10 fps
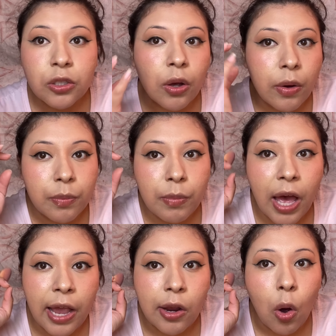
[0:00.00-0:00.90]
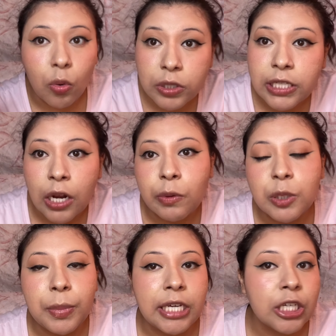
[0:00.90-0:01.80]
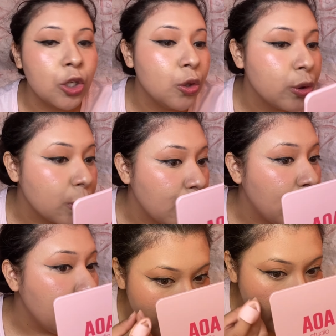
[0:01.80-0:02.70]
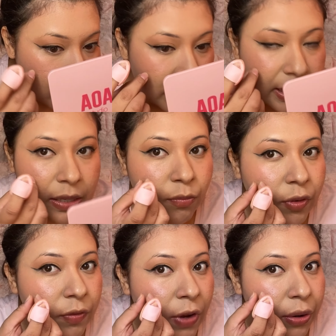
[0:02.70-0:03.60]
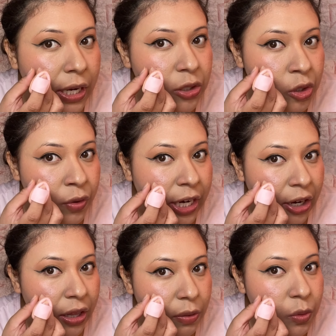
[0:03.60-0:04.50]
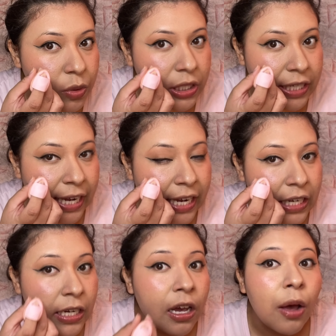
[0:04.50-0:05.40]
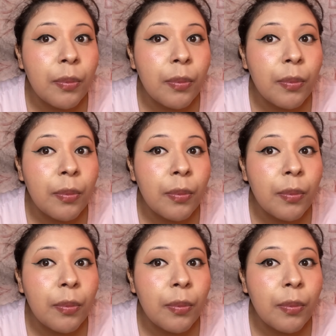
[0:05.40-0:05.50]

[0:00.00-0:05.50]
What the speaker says: so my own skin was peeking through, but there's like some of the foundation right here that was really caking up,